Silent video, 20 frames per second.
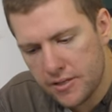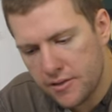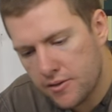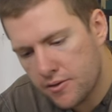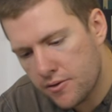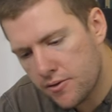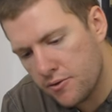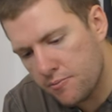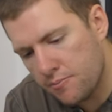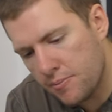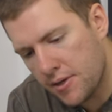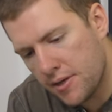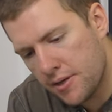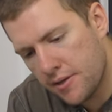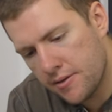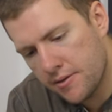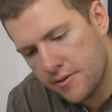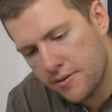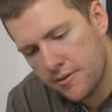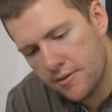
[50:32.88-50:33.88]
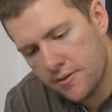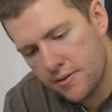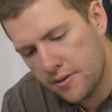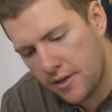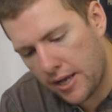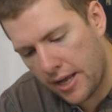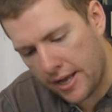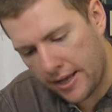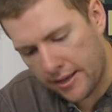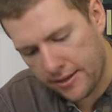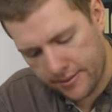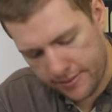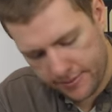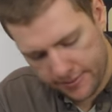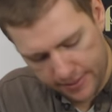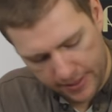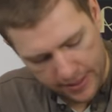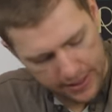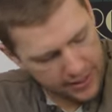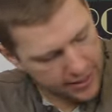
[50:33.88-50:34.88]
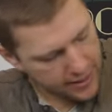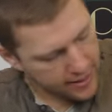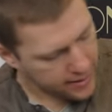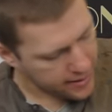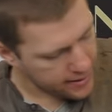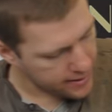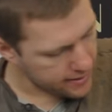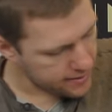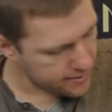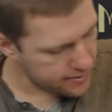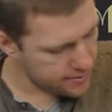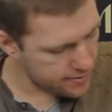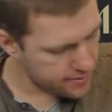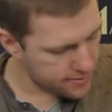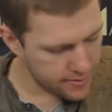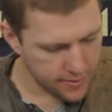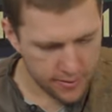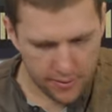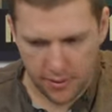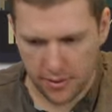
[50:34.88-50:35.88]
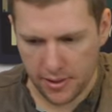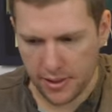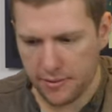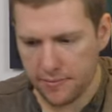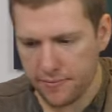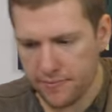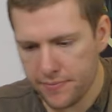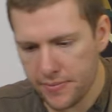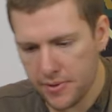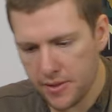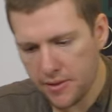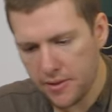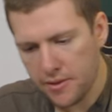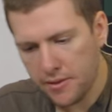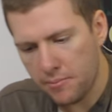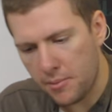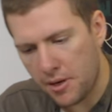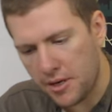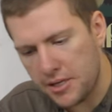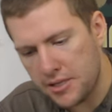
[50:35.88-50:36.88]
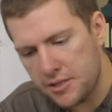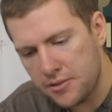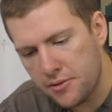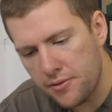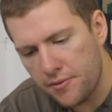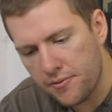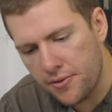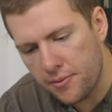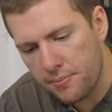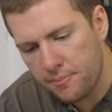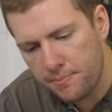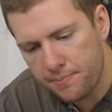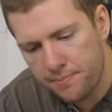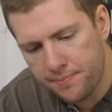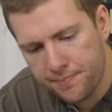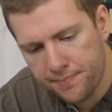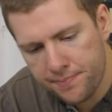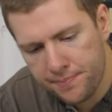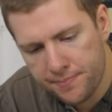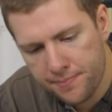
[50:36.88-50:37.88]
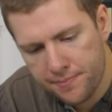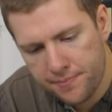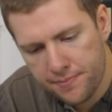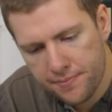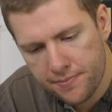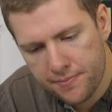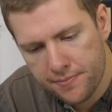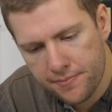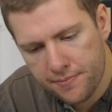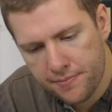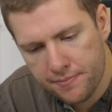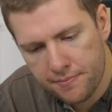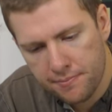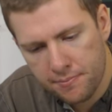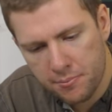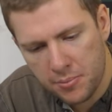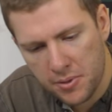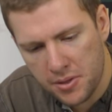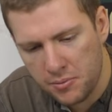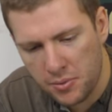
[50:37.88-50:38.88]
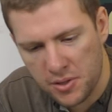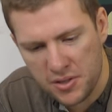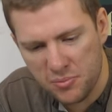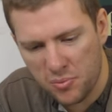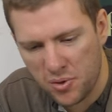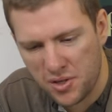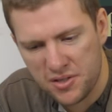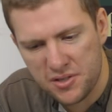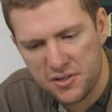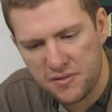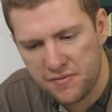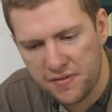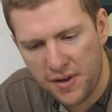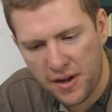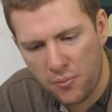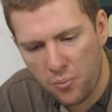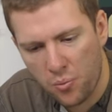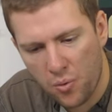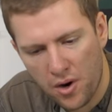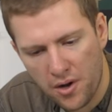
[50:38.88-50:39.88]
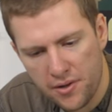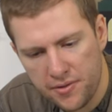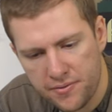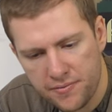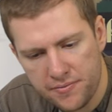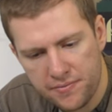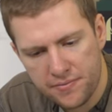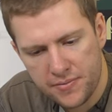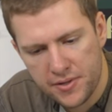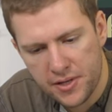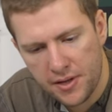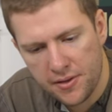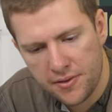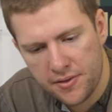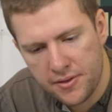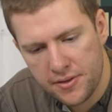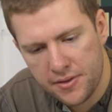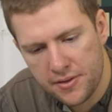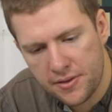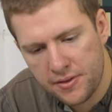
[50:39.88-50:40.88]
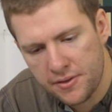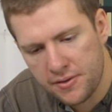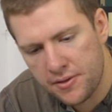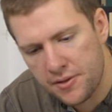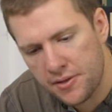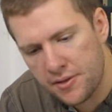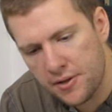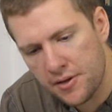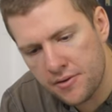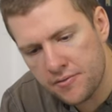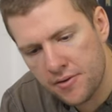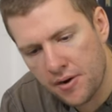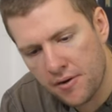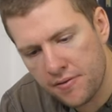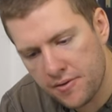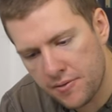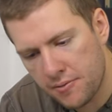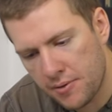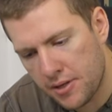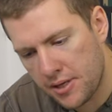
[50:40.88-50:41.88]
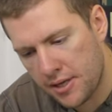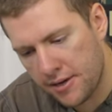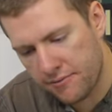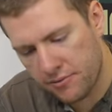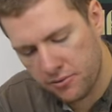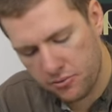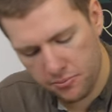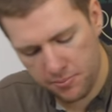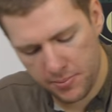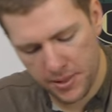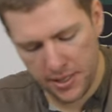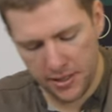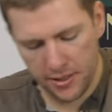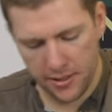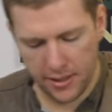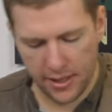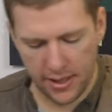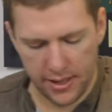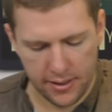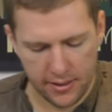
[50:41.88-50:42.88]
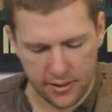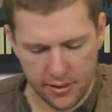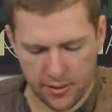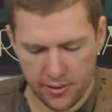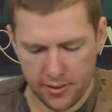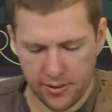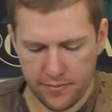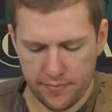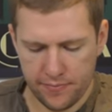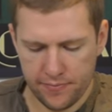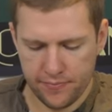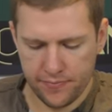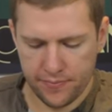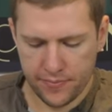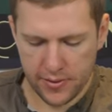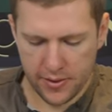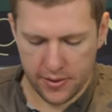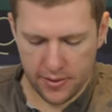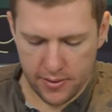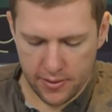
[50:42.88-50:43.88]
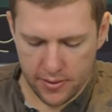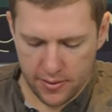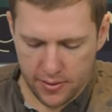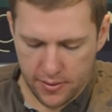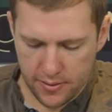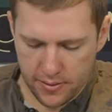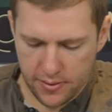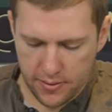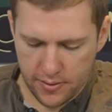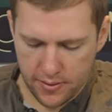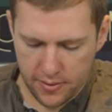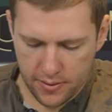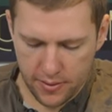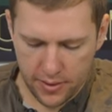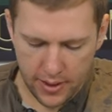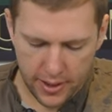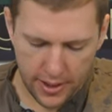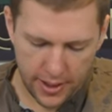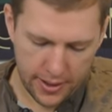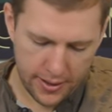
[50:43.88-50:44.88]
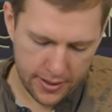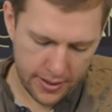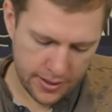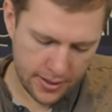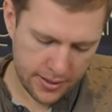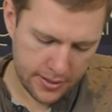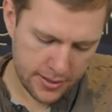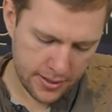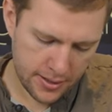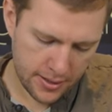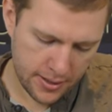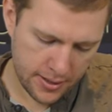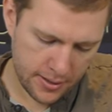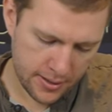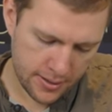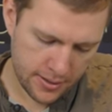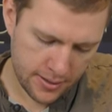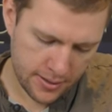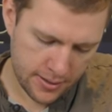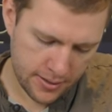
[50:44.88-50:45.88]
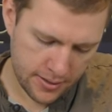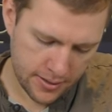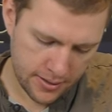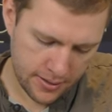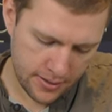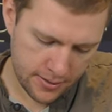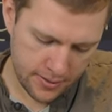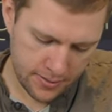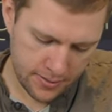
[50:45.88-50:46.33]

Could be. Ah, ha ha, got it. But I need two of them. But once you've found one, you know, you know roughly where the other one will be, and I got it. Okay, these are